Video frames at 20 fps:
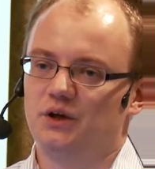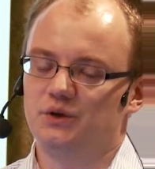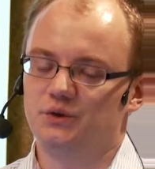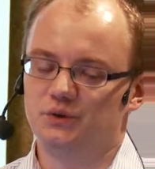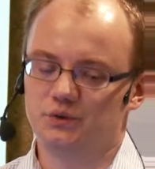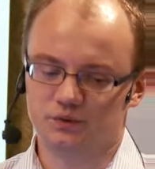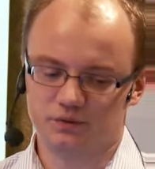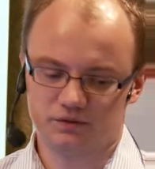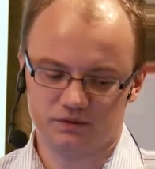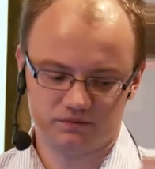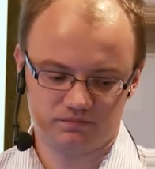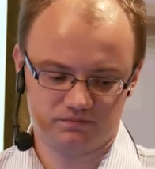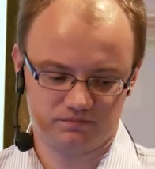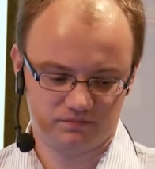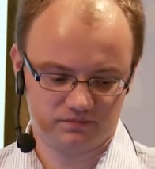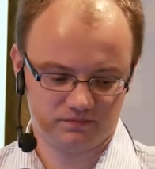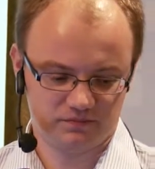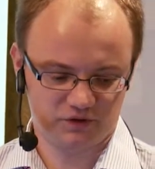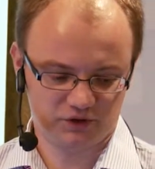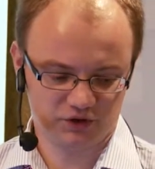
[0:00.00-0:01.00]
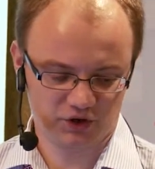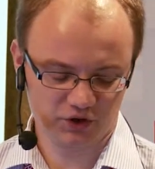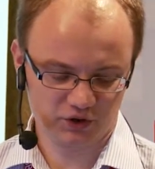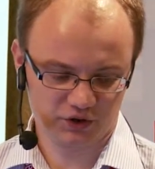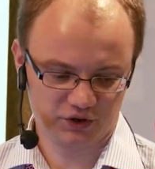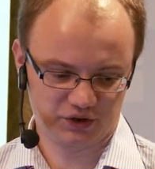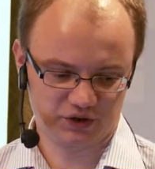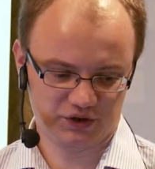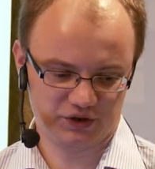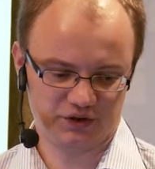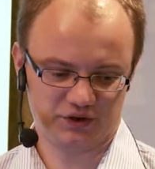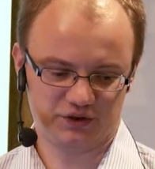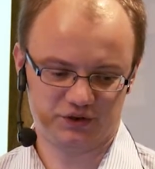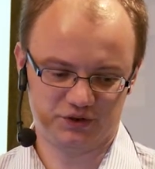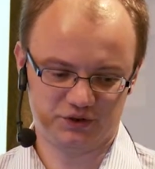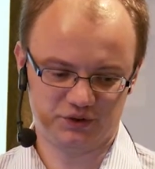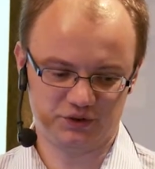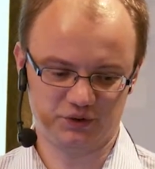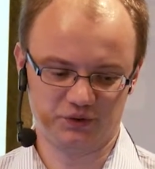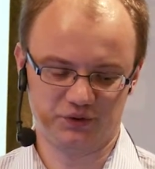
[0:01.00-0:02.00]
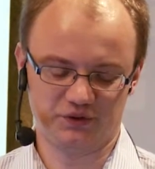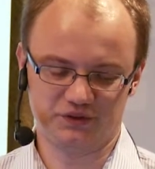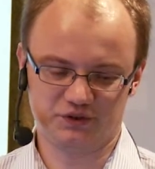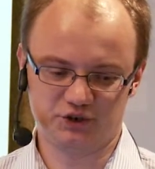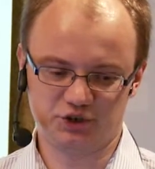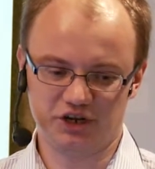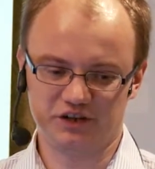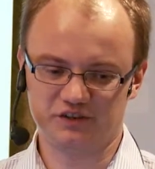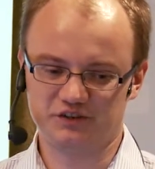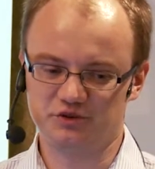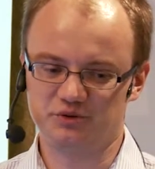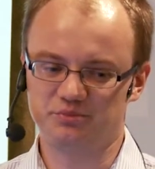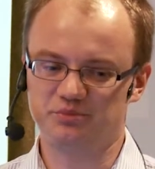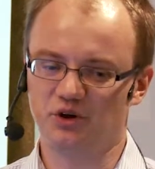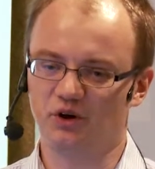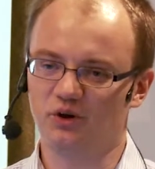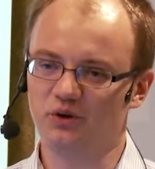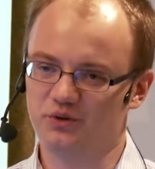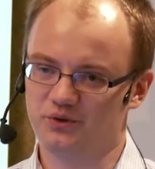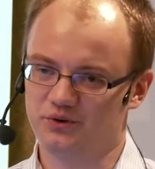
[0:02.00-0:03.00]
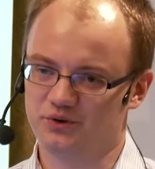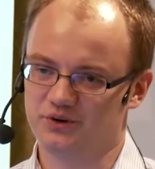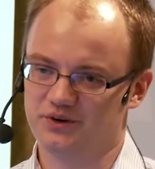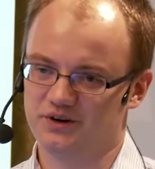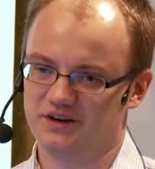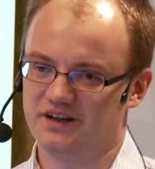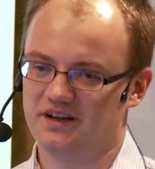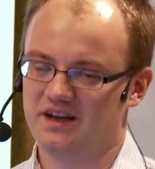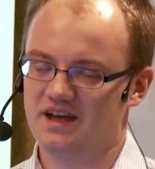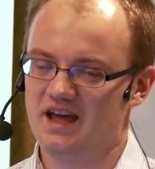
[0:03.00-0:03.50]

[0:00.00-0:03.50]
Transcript: you talk to the shell script author,